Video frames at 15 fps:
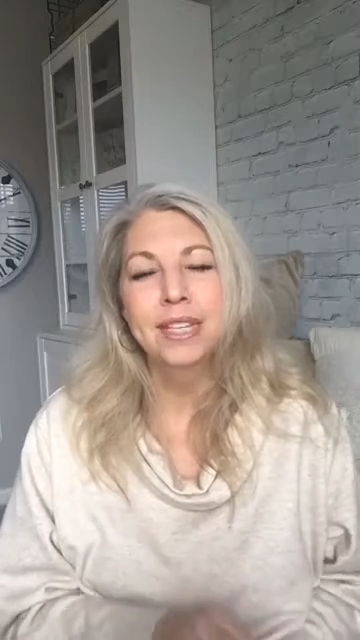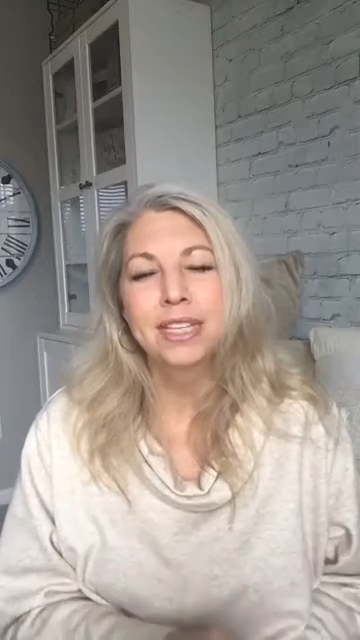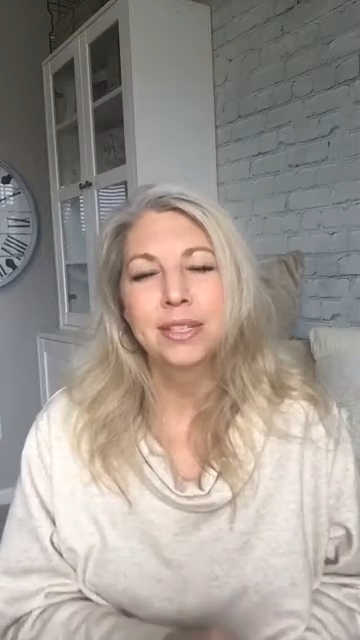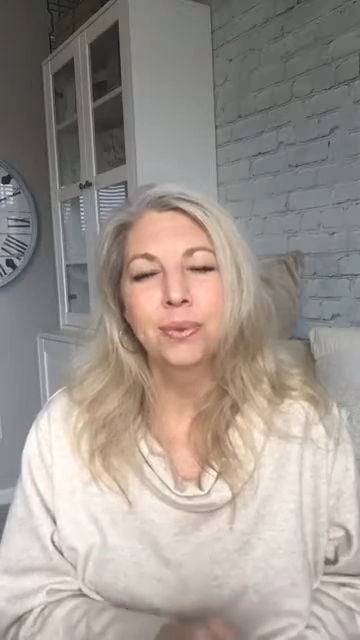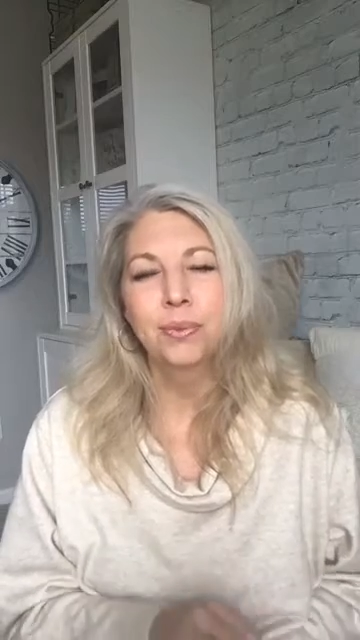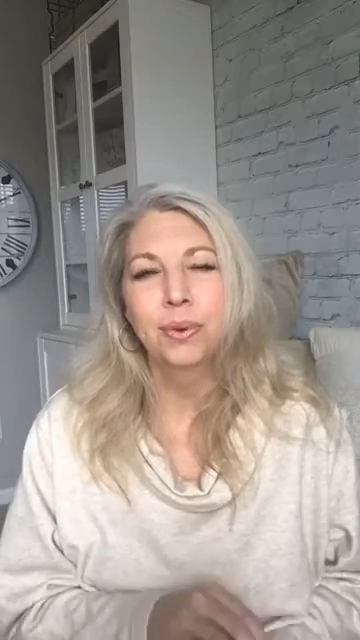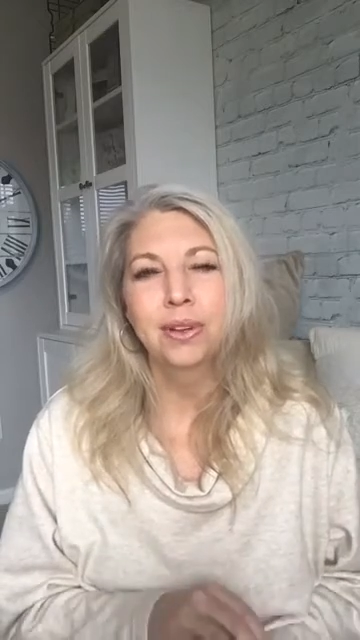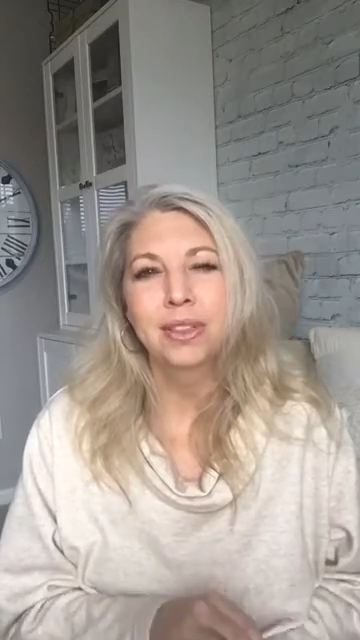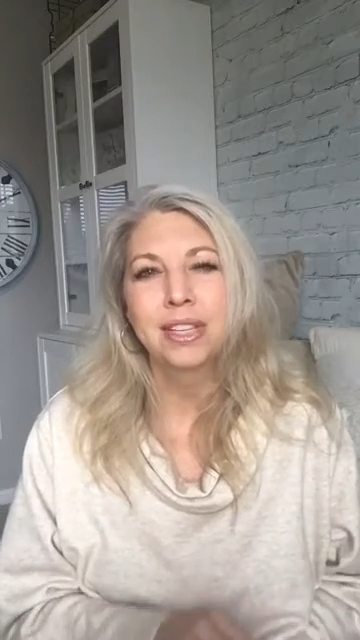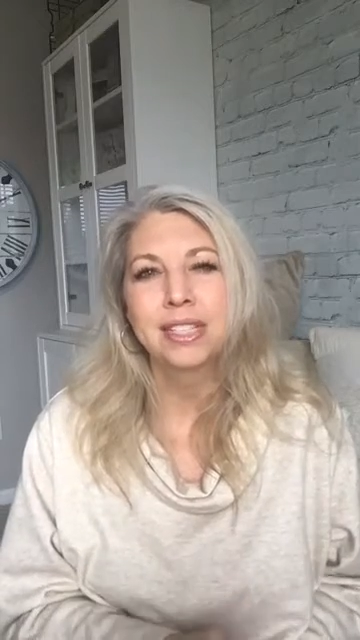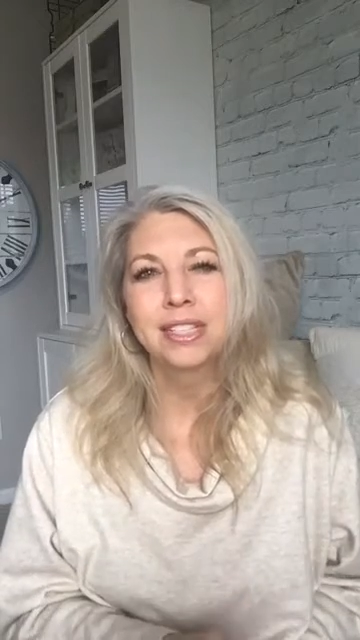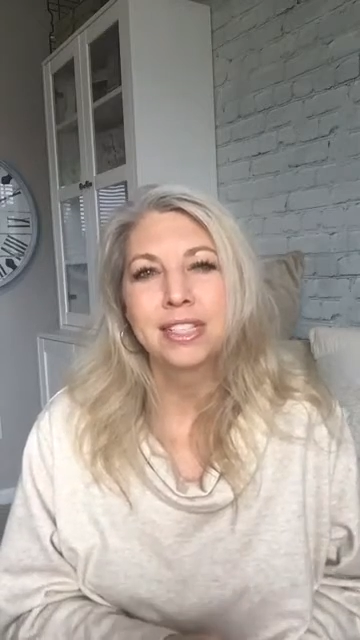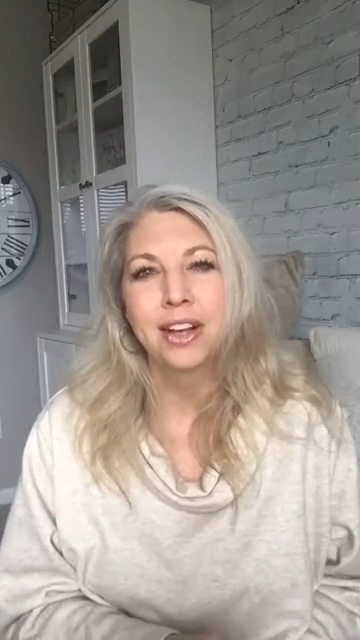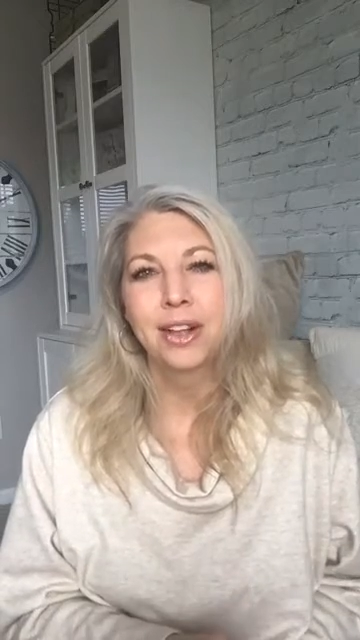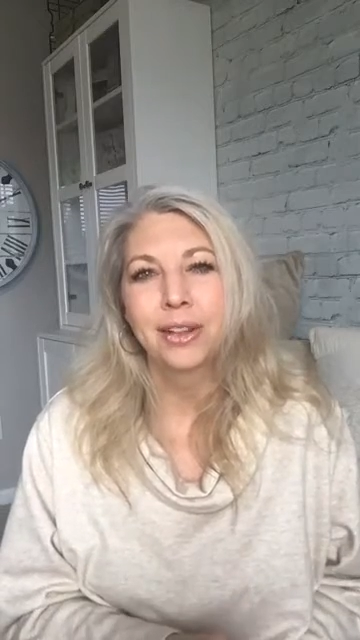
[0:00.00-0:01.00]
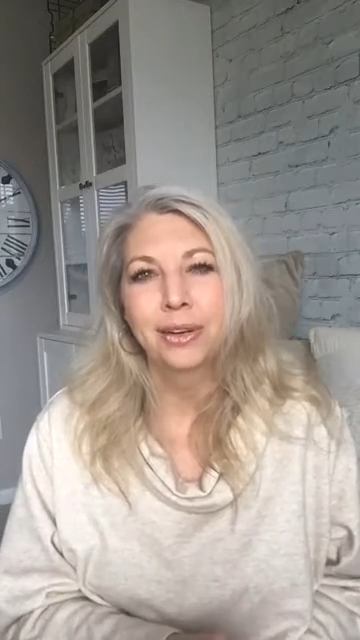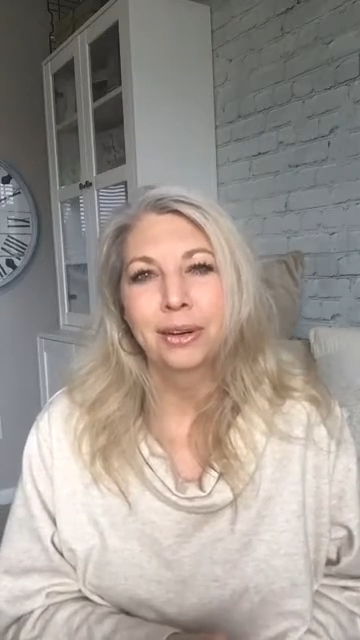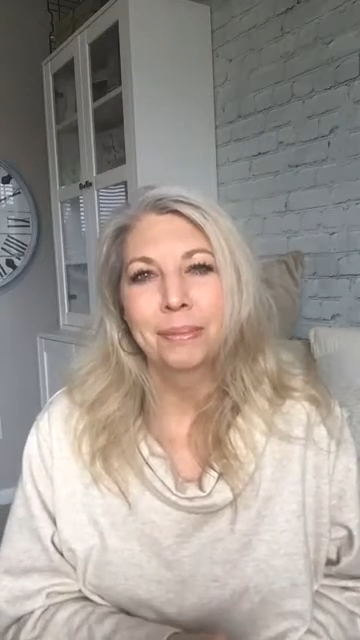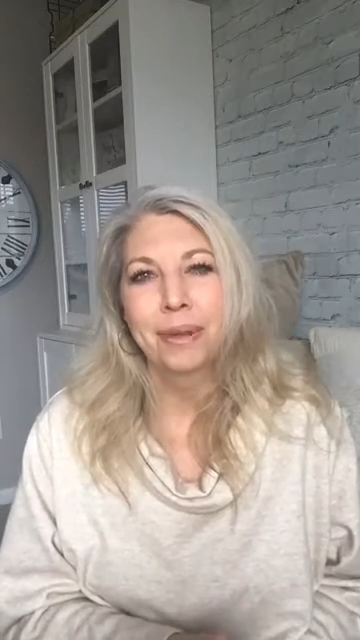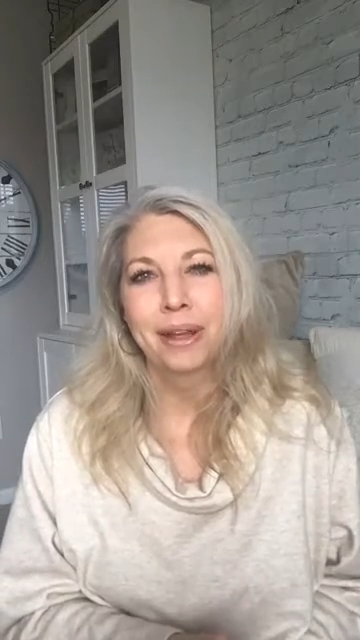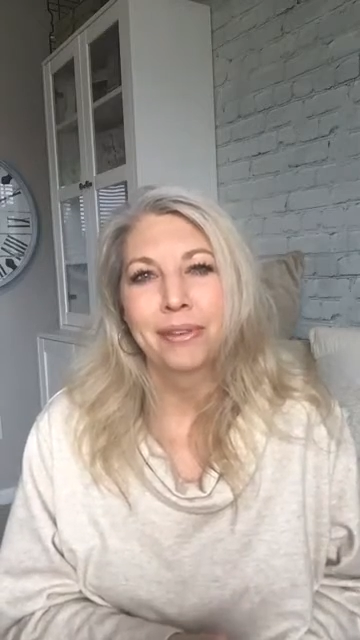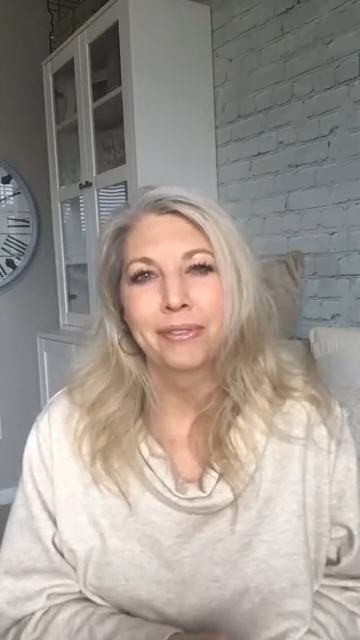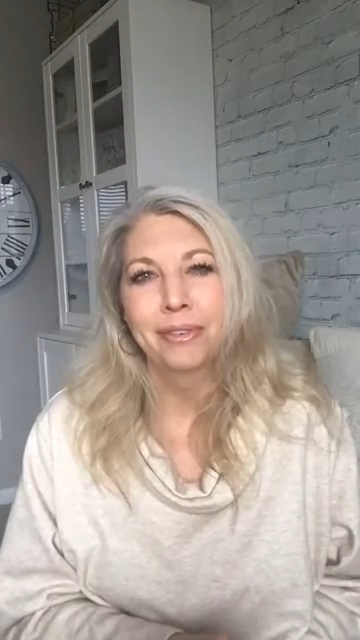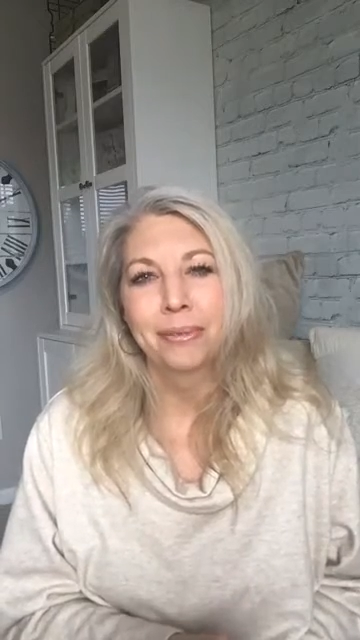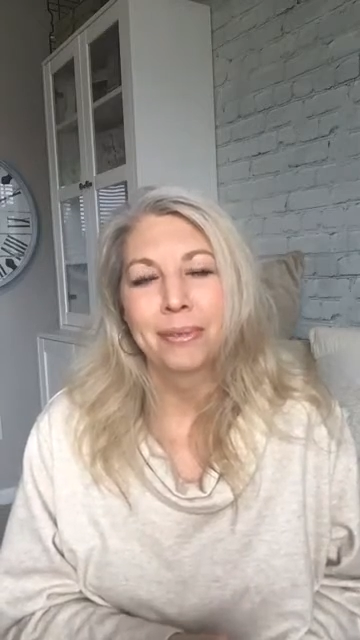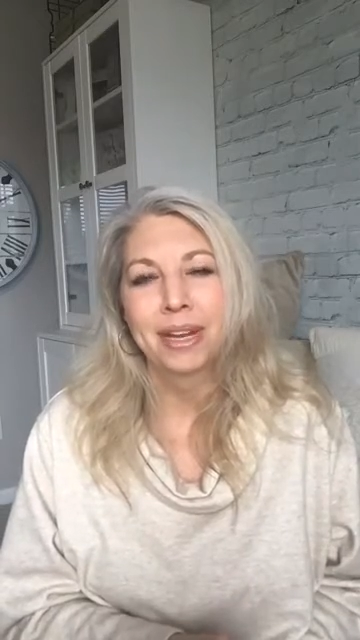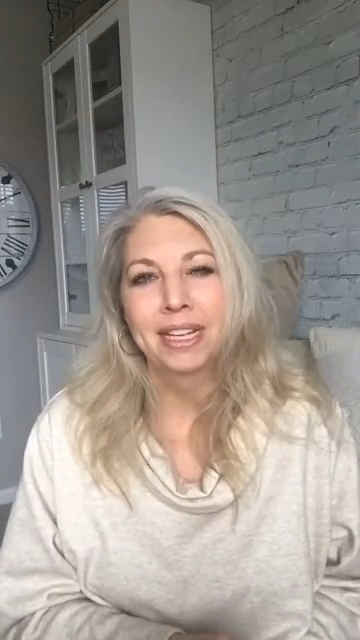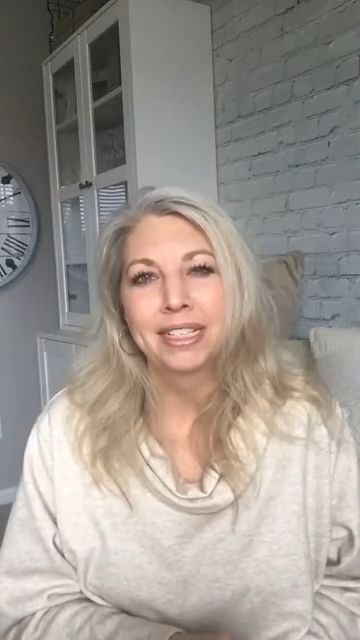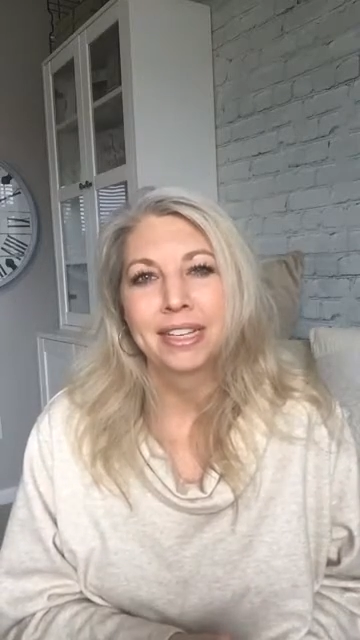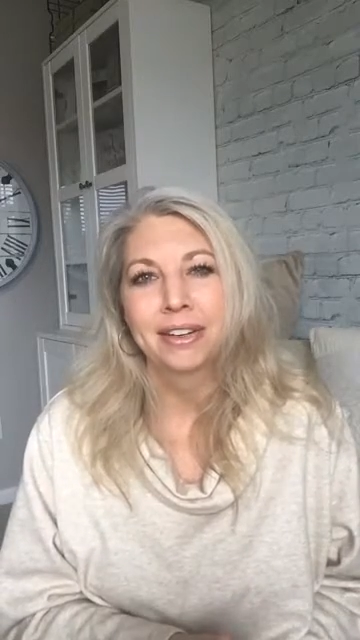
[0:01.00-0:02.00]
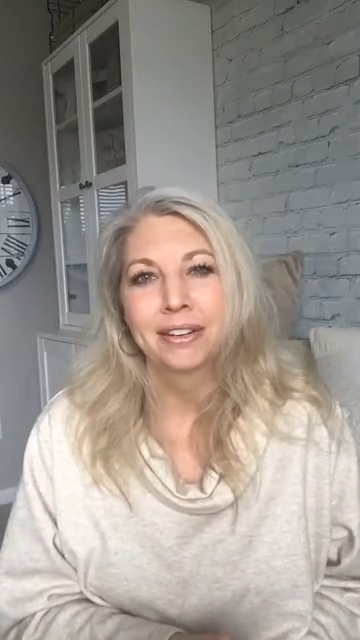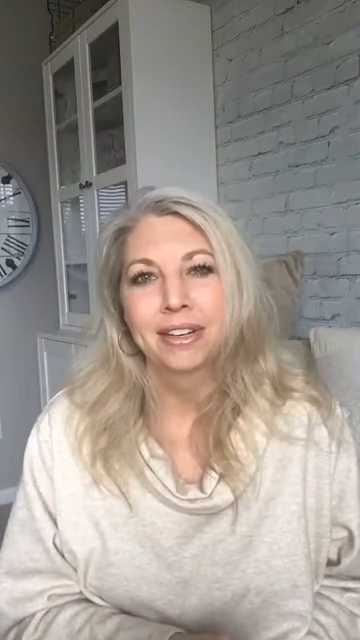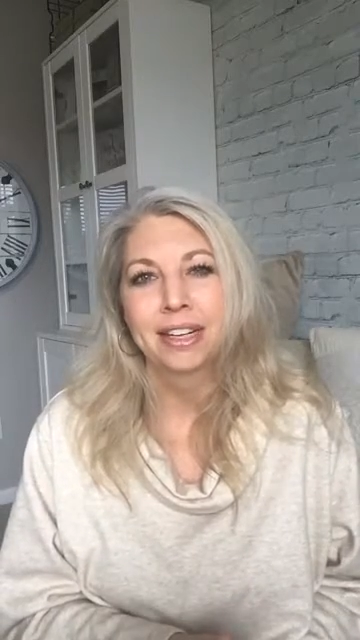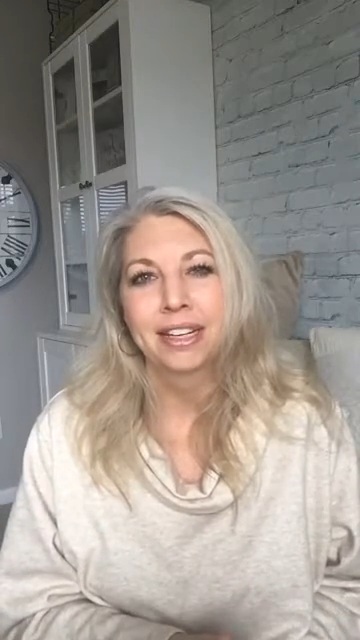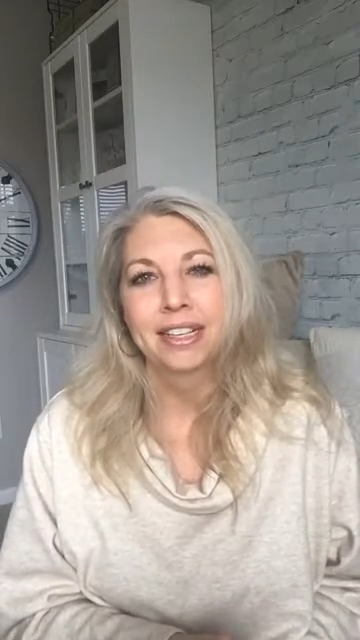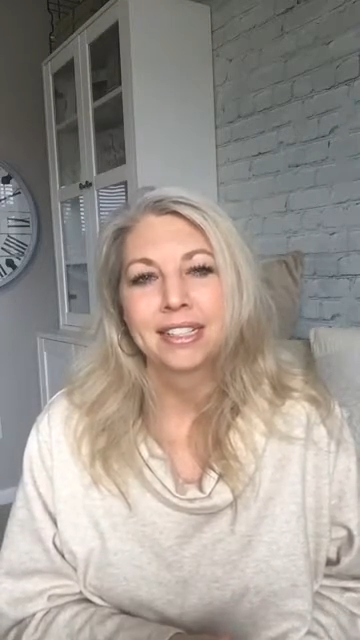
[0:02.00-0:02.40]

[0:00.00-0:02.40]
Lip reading: is it worth this dollar amount for my integrity?